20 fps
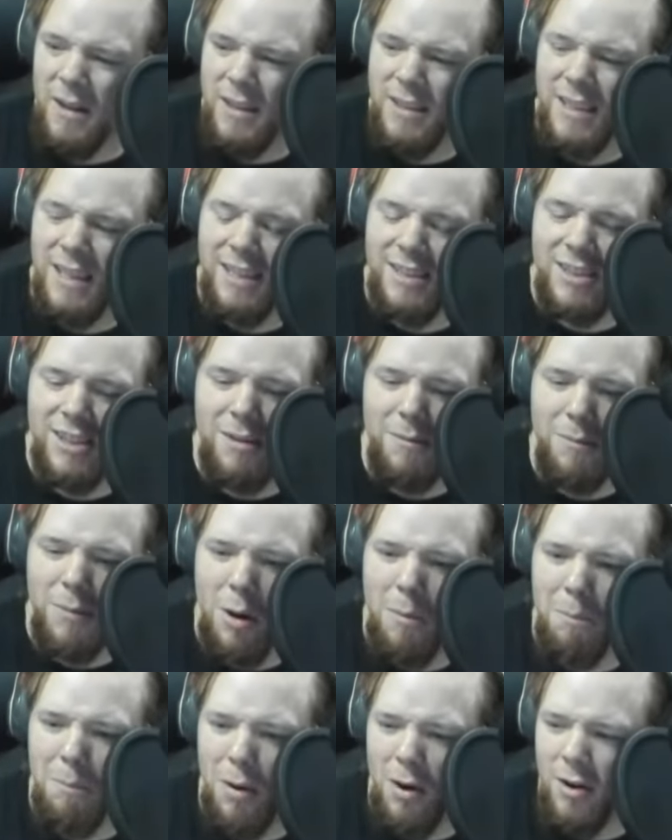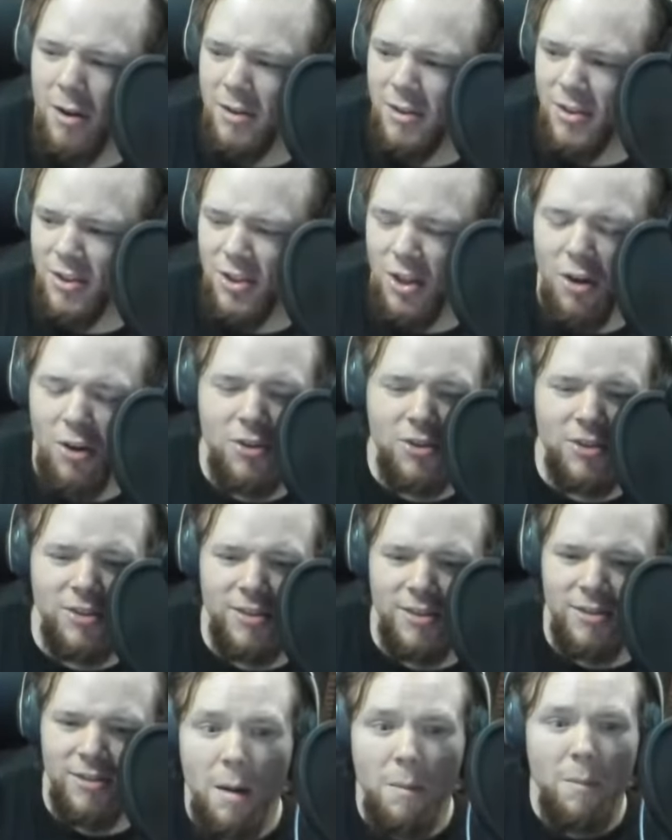said something about burning
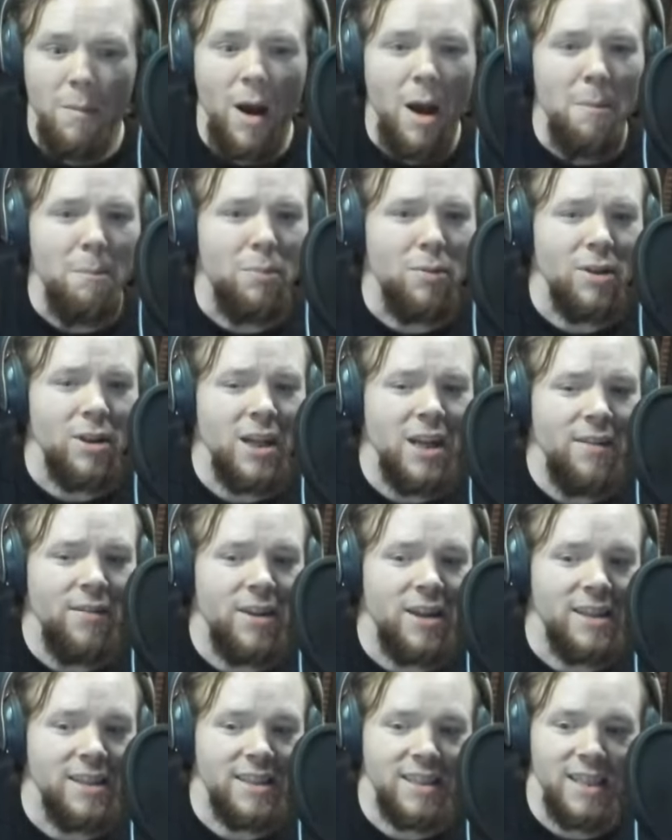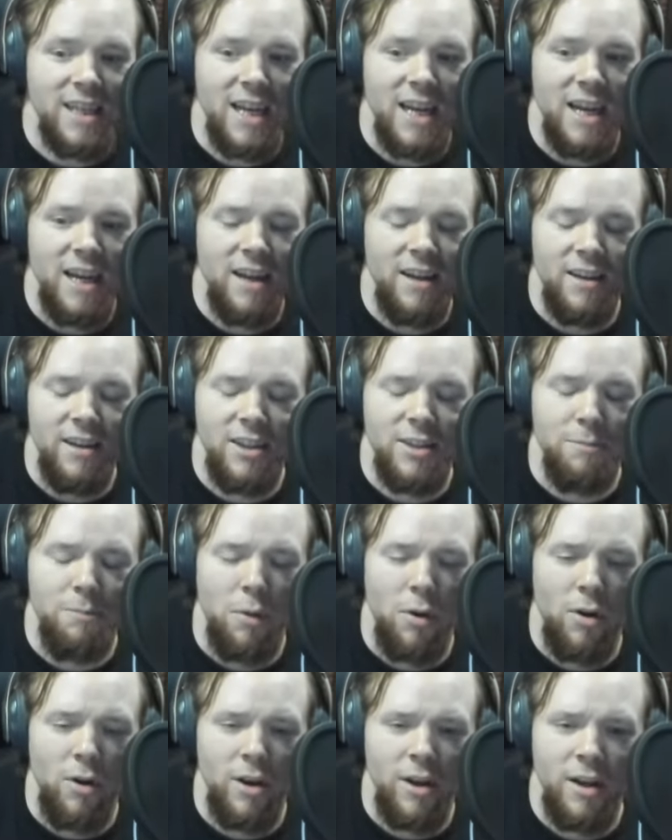churches. I believe he said he's
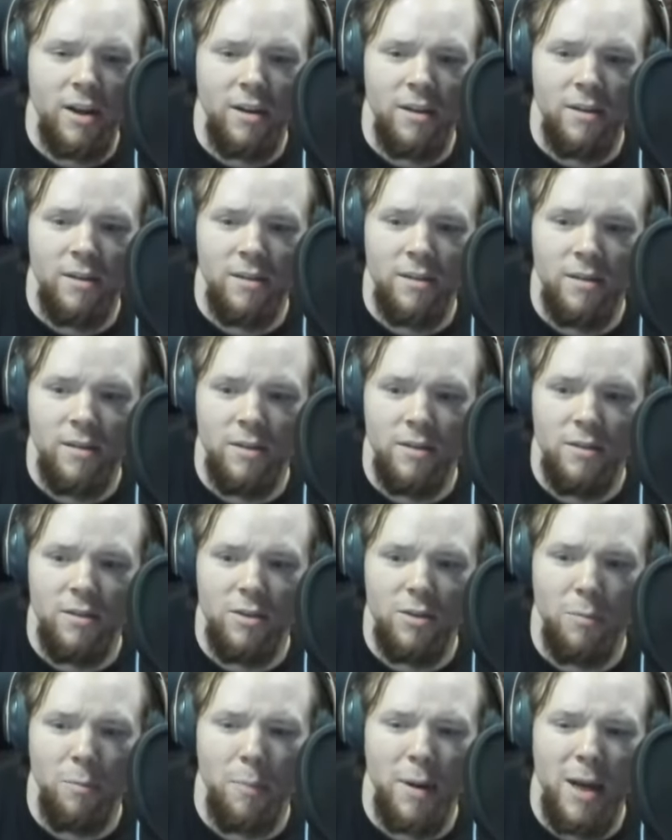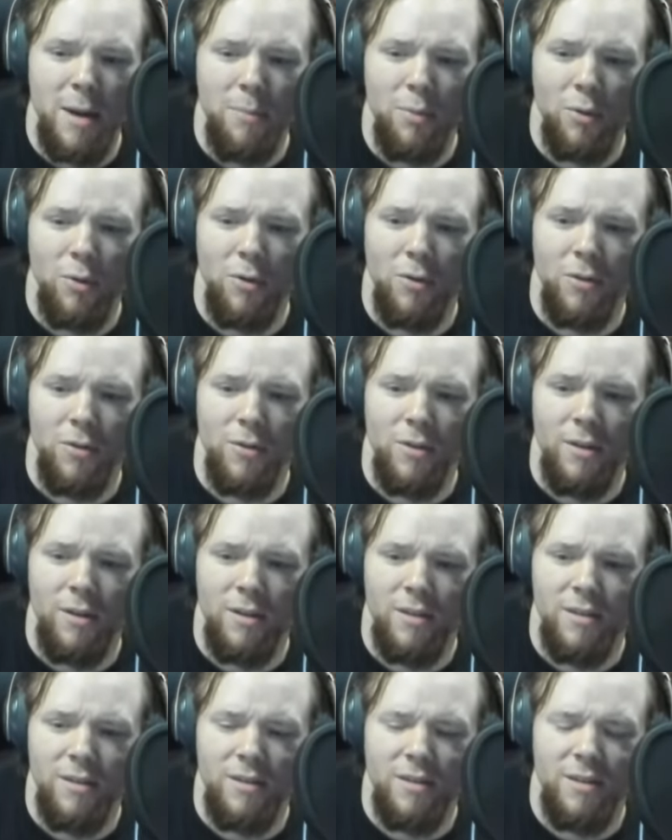burning people
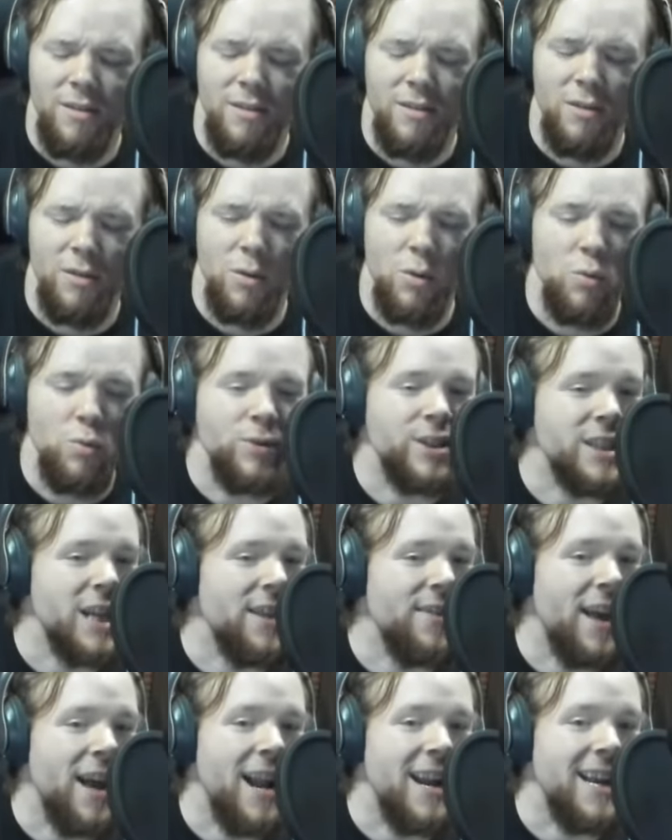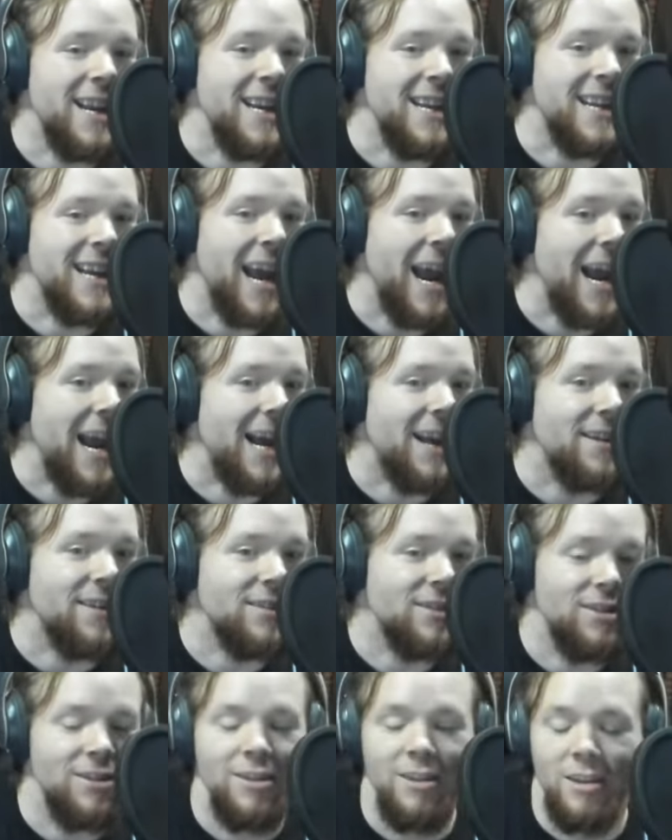who said that he can't,
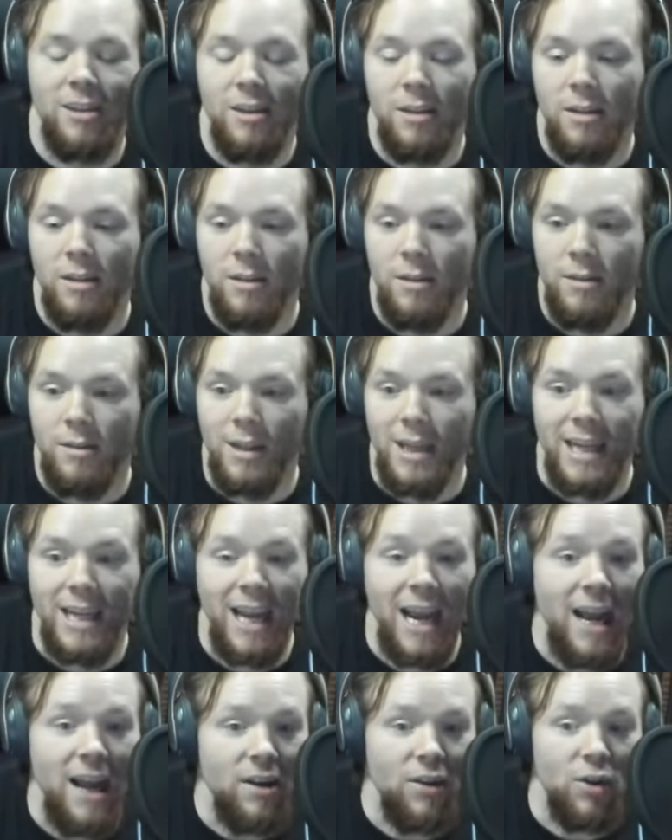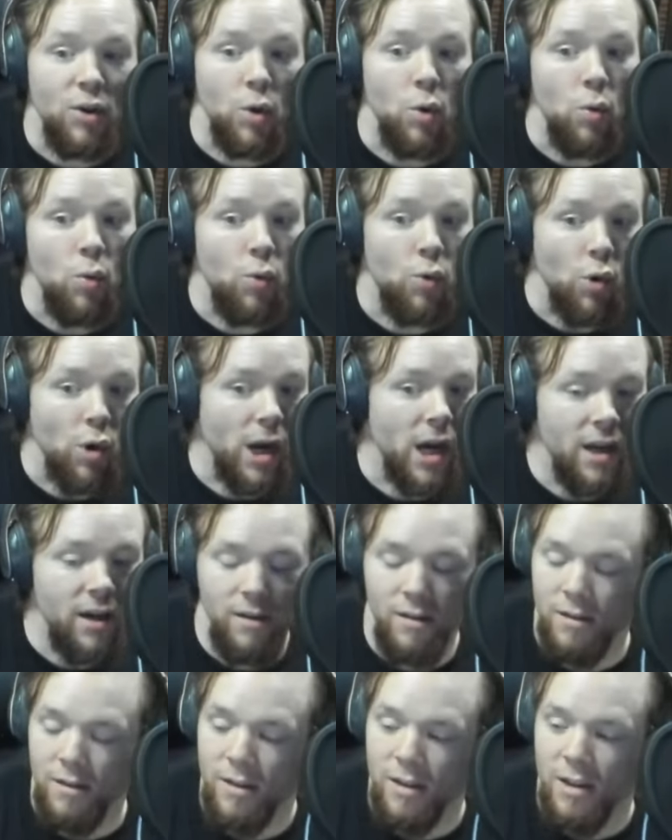can't do great.
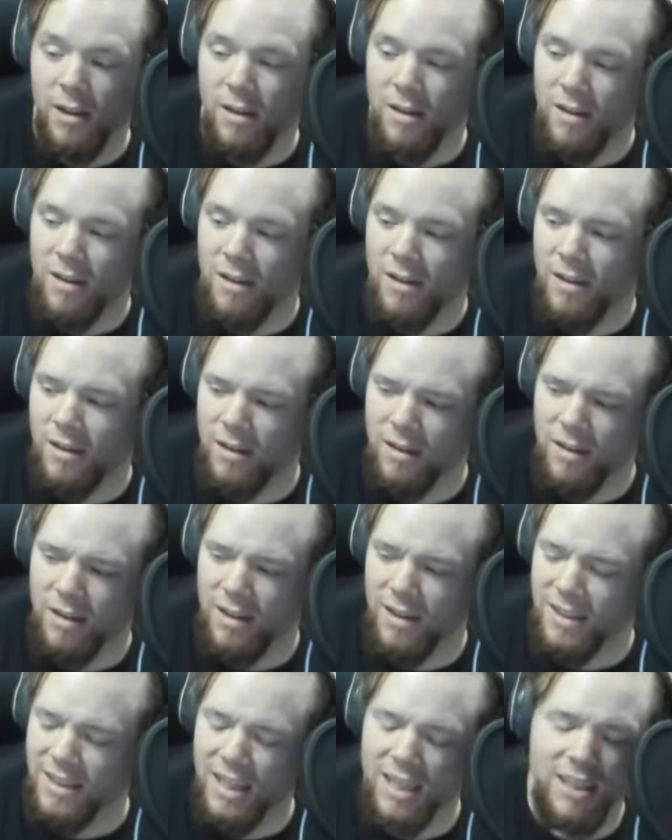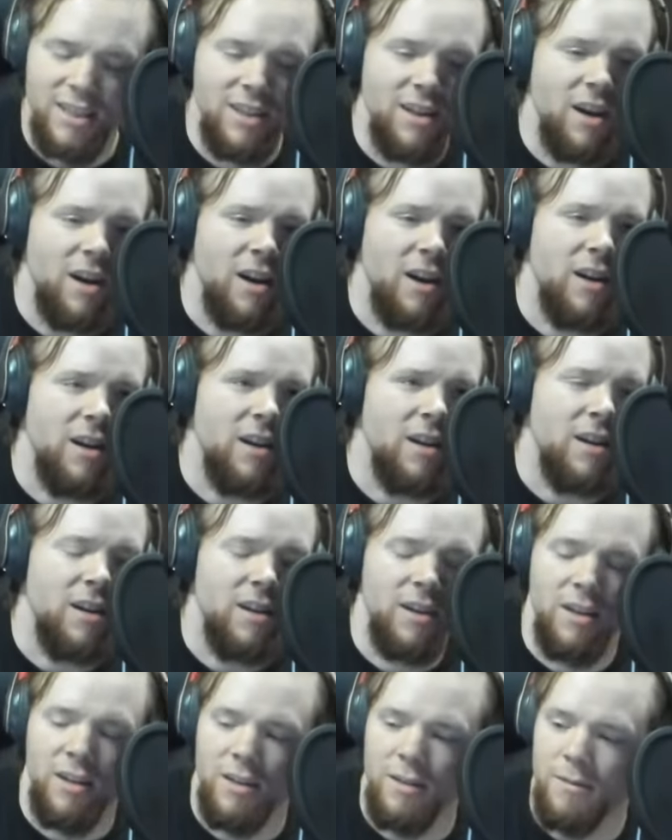He said, uh,
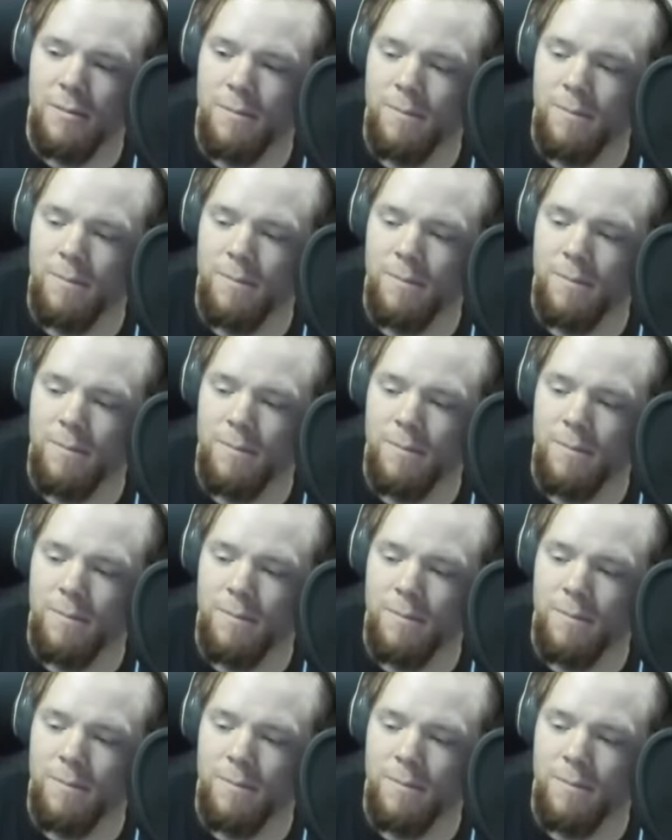I